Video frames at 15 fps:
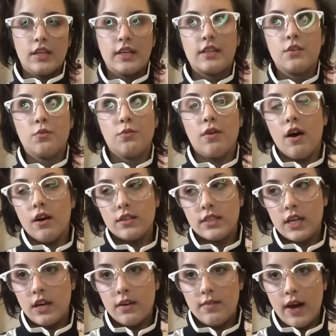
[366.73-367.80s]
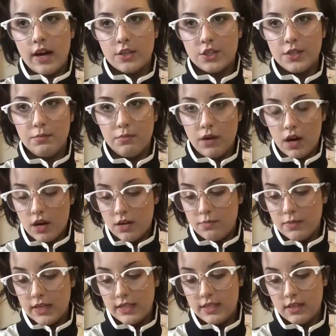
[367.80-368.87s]
Like the rocks that I've actually bought
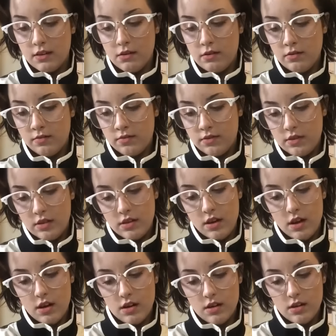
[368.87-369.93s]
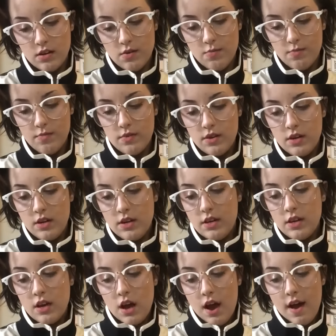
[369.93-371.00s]
in myself, I
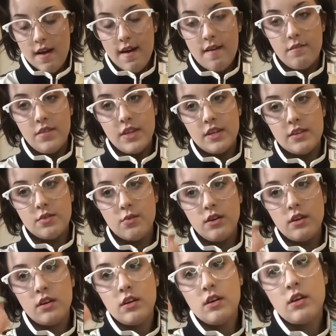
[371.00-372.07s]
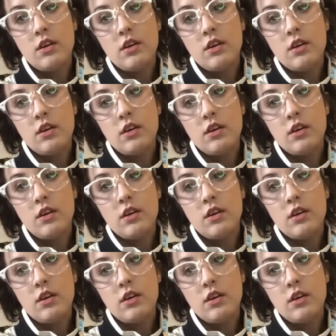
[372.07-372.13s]
have this one.